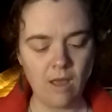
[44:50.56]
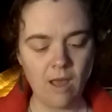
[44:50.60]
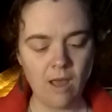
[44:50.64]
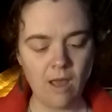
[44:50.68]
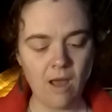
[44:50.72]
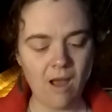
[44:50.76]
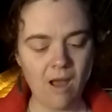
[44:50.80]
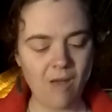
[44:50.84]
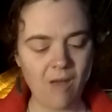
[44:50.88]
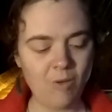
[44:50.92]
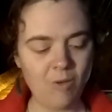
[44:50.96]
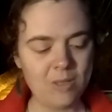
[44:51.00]

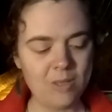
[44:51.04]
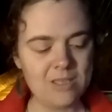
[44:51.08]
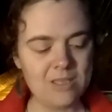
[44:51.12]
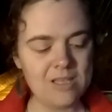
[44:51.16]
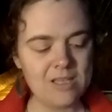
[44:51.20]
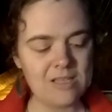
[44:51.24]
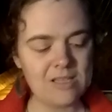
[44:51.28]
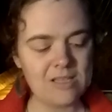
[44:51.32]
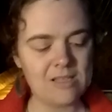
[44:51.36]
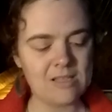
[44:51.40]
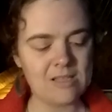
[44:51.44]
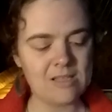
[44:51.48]
I want
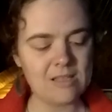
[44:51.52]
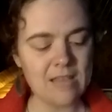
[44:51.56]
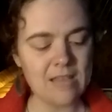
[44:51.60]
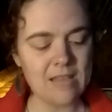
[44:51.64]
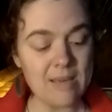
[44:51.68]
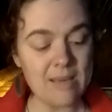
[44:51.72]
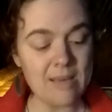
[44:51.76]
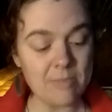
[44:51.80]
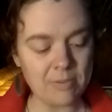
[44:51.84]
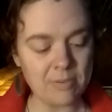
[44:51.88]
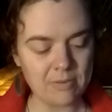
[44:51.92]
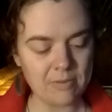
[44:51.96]
to
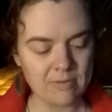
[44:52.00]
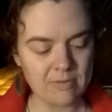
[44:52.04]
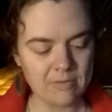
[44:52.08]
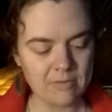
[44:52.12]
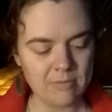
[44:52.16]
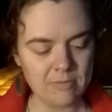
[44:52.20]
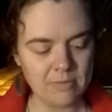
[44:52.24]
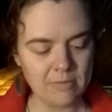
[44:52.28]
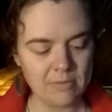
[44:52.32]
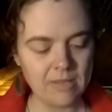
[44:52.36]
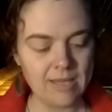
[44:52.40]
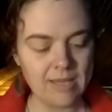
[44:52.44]
sleep.
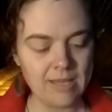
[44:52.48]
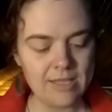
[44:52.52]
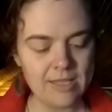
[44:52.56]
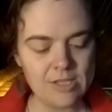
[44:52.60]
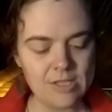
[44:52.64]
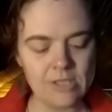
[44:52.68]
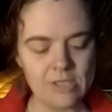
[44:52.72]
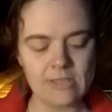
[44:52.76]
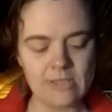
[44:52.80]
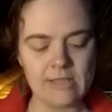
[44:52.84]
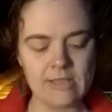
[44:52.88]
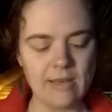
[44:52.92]
Please
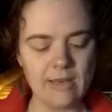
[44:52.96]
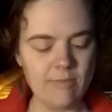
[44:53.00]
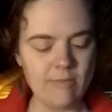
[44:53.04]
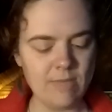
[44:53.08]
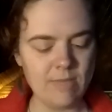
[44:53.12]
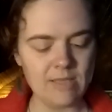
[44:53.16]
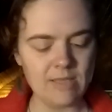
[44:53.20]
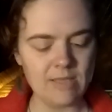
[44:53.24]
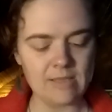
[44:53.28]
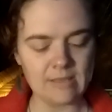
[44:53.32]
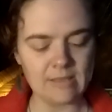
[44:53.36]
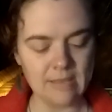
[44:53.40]
just let
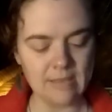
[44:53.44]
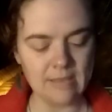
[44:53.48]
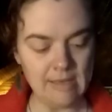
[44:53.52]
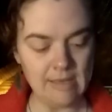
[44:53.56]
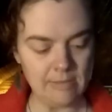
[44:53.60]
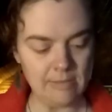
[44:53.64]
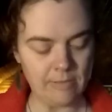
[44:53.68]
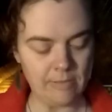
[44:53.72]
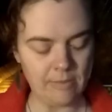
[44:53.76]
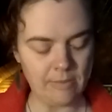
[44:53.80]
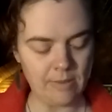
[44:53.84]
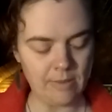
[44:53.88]
me
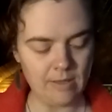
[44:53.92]
sleep.